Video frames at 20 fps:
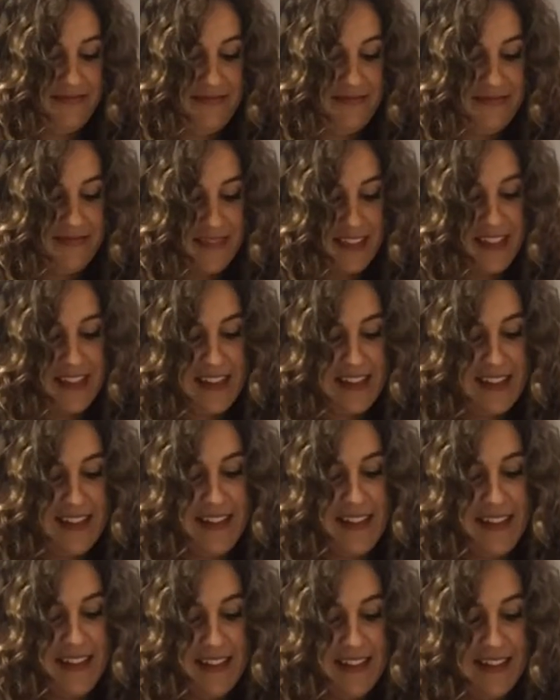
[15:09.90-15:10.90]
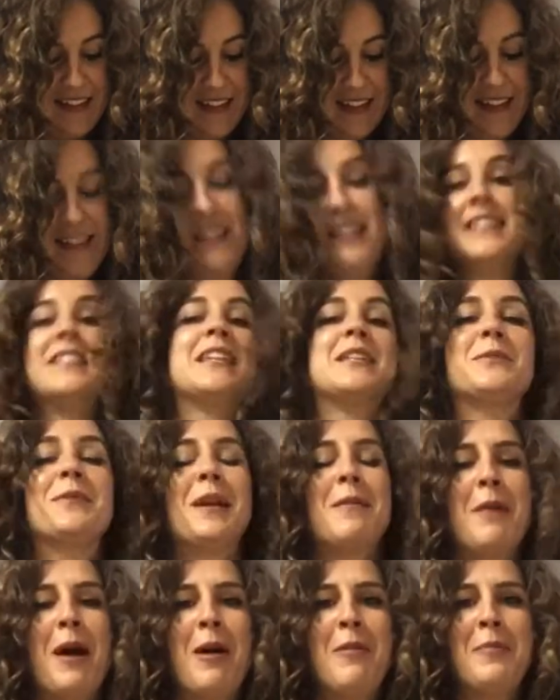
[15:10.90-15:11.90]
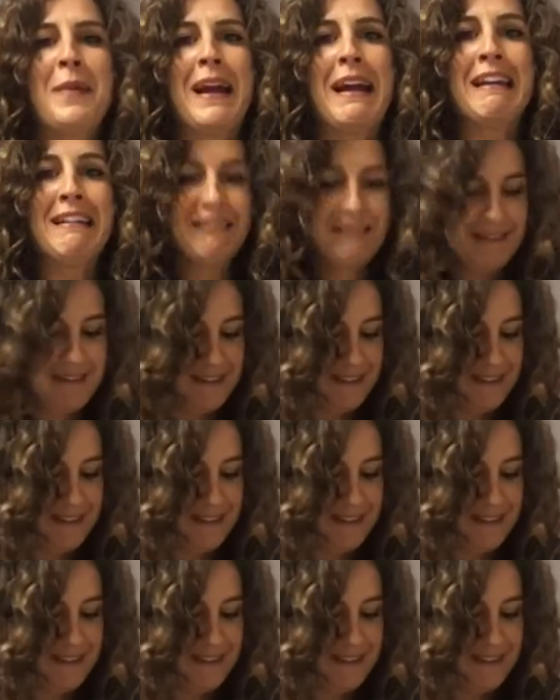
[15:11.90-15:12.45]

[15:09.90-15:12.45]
At least that's what I'm hoping.